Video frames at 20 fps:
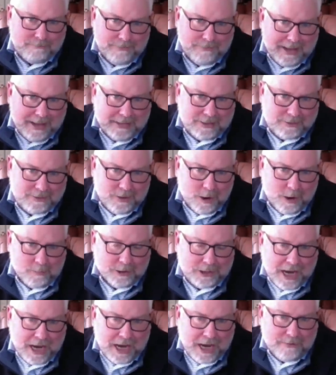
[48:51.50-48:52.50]
it's
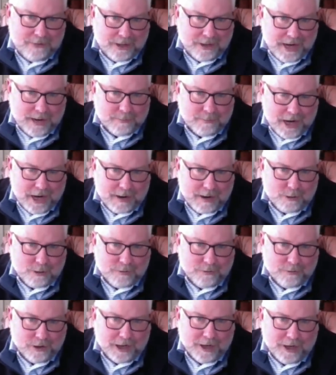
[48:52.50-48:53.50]
almost half of the damn stock
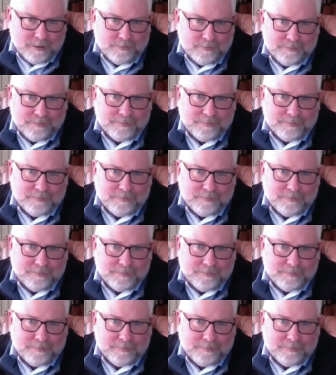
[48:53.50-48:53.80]
portfolio.